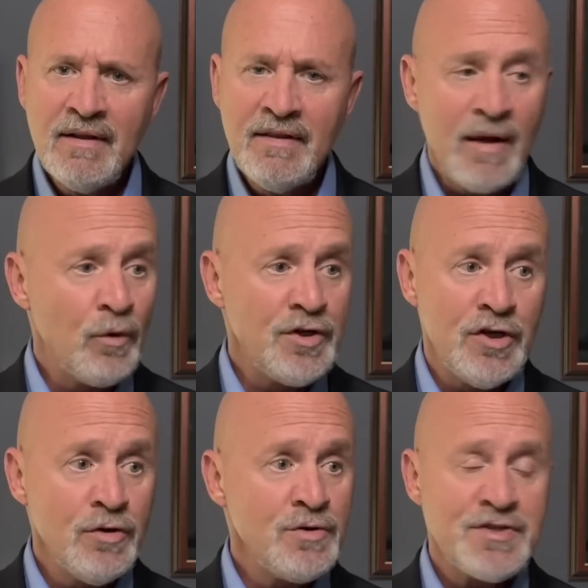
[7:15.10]
they would
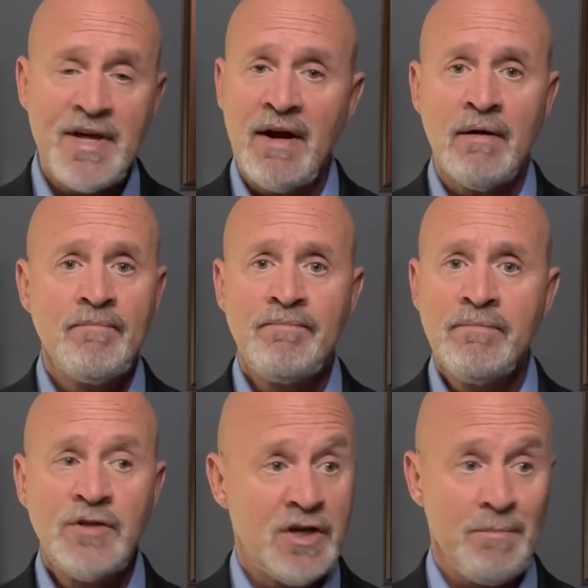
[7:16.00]
use their
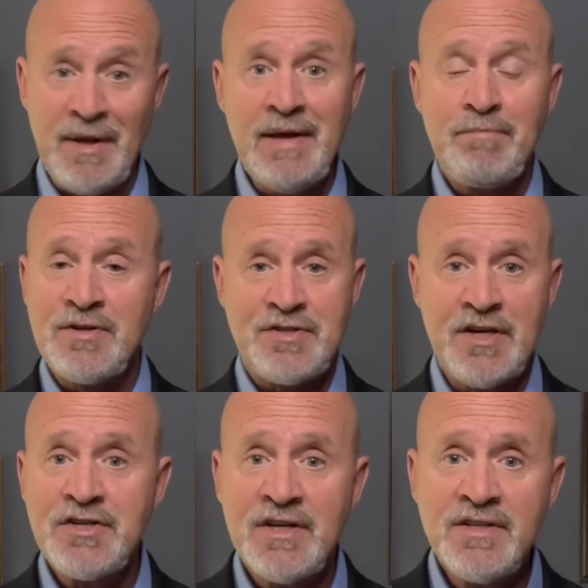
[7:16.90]
committee
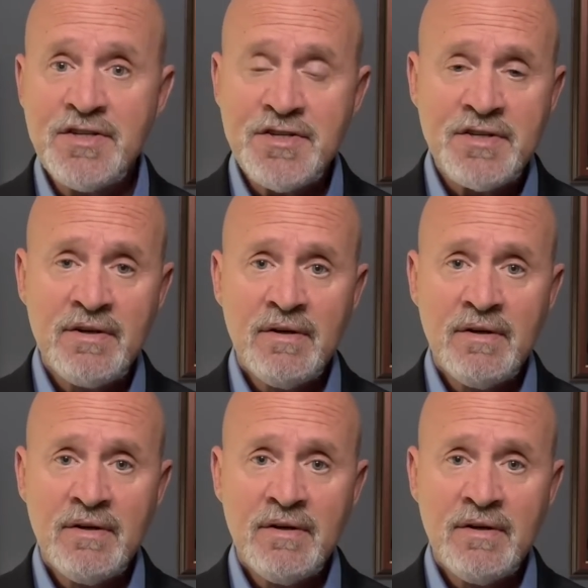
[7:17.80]
positions